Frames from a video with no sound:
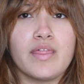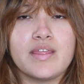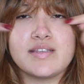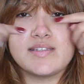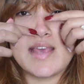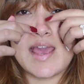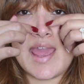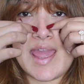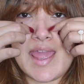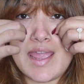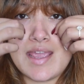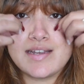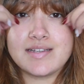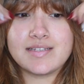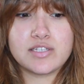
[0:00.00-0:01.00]
This
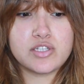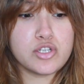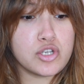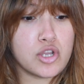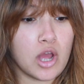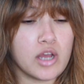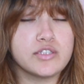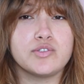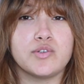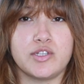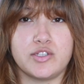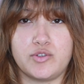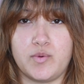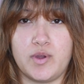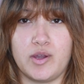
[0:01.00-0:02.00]
hair does not
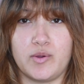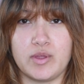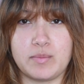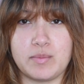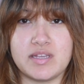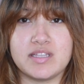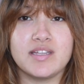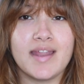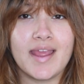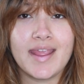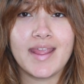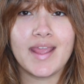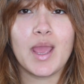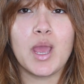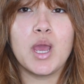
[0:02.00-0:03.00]
want to work with me
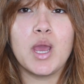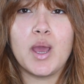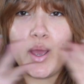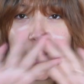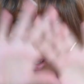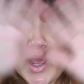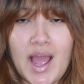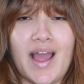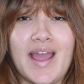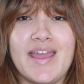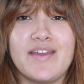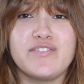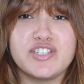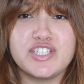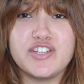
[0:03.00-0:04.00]
today.
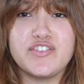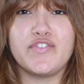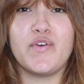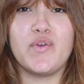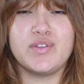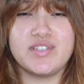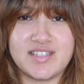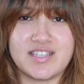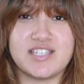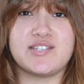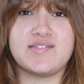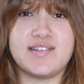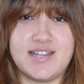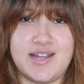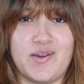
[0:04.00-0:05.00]
However she falls in
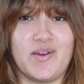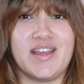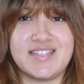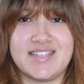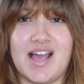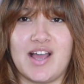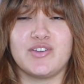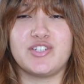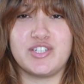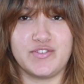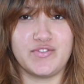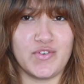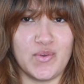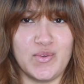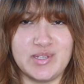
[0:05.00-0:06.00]
this video is how she
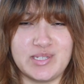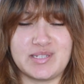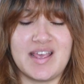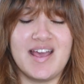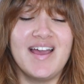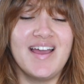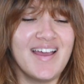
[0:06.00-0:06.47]
falls.